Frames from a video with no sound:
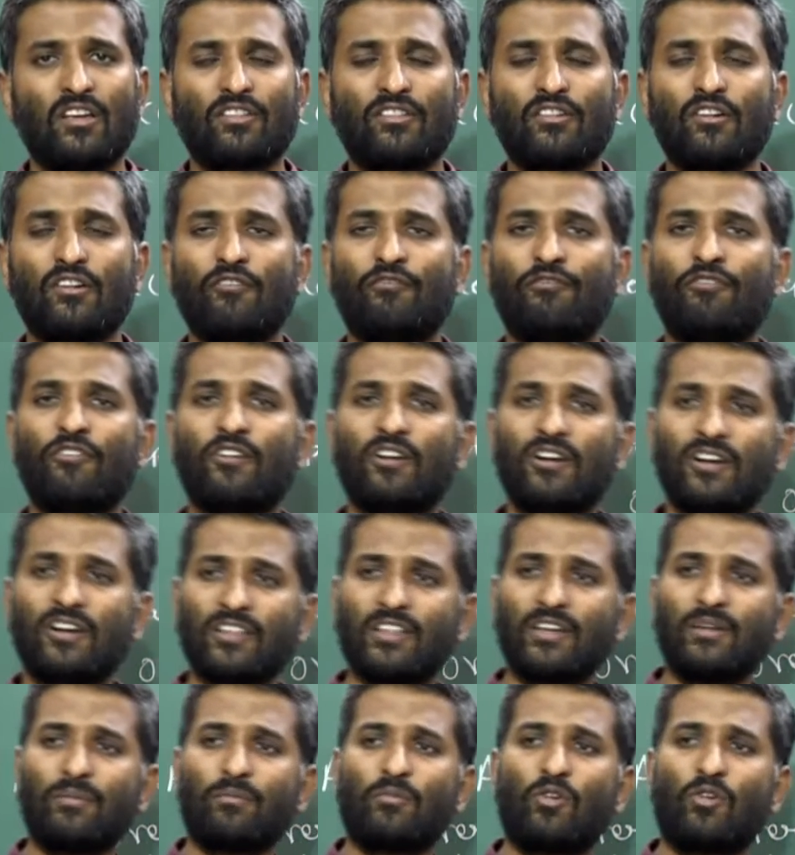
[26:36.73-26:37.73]
So
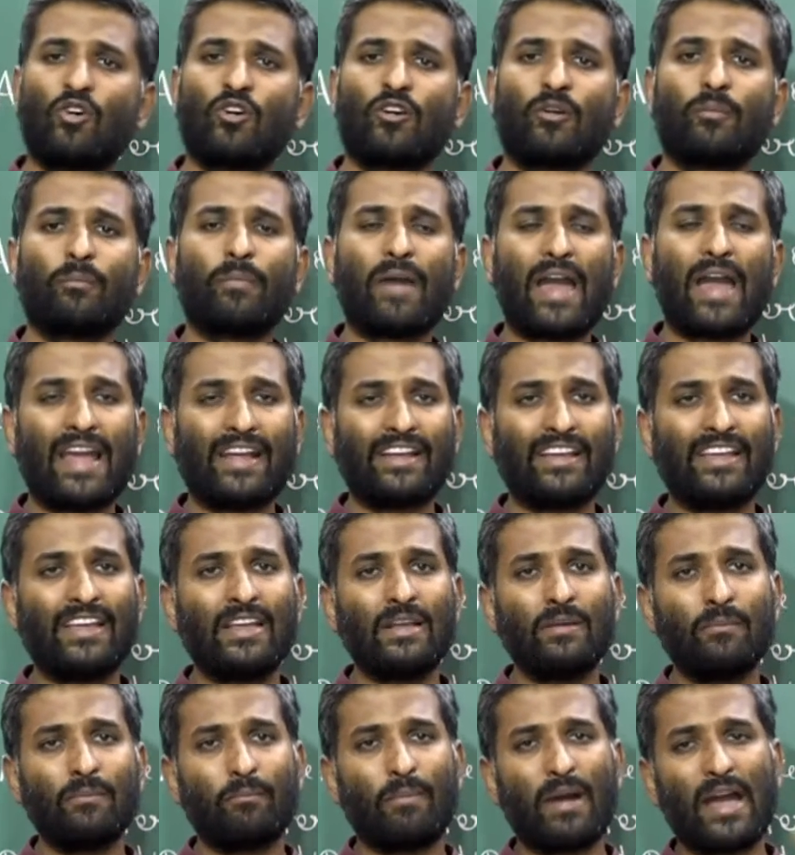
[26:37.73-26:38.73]
furthermore,
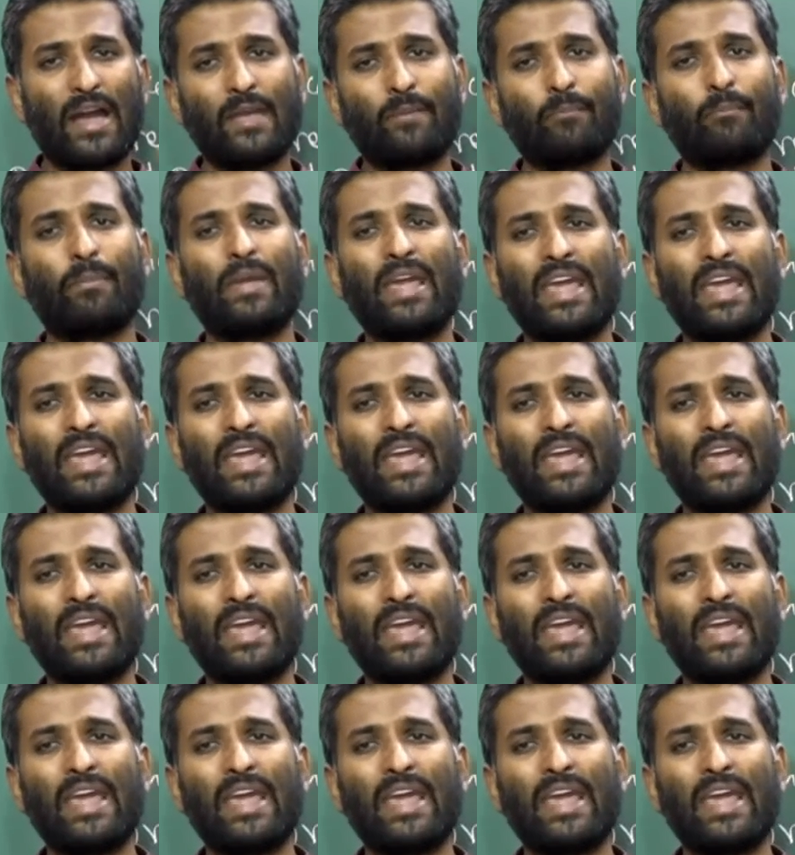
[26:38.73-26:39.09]
banking by